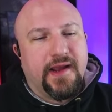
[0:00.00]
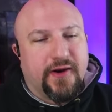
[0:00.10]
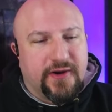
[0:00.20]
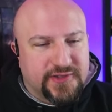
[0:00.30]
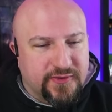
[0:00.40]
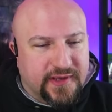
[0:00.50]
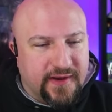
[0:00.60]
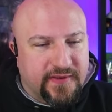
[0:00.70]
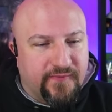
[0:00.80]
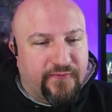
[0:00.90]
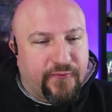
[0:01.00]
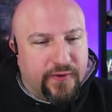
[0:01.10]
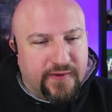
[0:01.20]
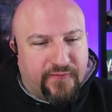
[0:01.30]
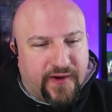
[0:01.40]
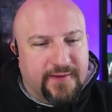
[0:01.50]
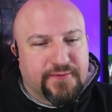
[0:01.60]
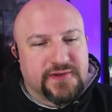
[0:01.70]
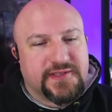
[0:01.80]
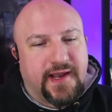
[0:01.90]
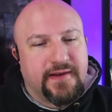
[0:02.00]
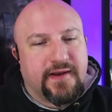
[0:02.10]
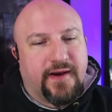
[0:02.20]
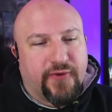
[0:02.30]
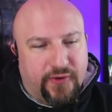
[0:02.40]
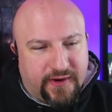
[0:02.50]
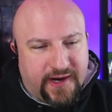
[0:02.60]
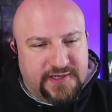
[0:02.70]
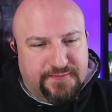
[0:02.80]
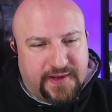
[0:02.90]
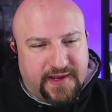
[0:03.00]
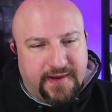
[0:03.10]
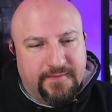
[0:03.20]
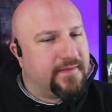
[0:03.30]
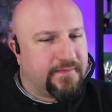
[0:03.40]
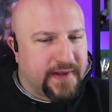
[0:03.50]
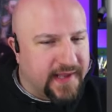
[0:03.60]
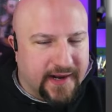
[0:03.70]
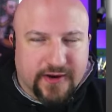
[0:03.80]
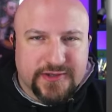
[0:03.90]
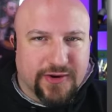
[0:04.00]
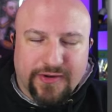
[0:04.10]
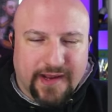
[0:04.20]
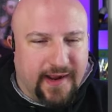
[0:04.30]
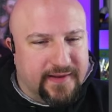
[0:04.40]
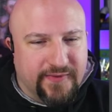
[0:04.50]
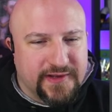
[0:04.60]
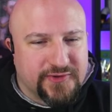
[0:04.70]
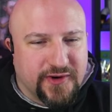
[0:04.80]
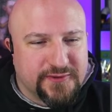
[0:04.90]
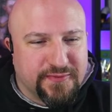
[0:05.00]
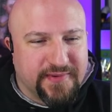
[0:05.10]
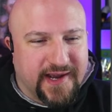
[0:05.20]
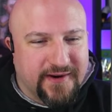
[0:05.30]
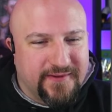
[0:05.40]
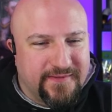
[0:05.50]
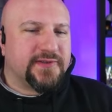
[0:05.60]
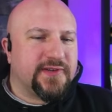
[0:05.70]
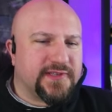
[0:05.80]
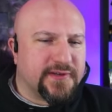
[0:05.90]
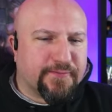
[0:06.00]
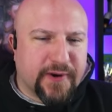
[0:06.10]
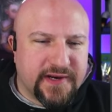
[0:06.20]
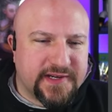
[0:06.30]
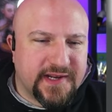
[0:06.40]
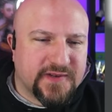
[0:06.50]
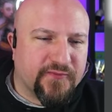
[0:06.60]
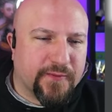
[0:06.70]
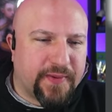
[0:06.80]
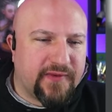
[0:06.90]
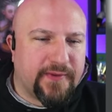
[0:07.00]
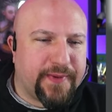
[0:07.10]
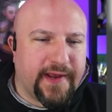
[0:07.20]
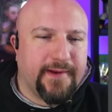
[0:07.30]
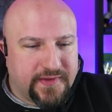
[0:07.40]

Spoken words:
It also gives them 45% of her HP, but that also only activates twice per battle. This is pretty decent for PvP.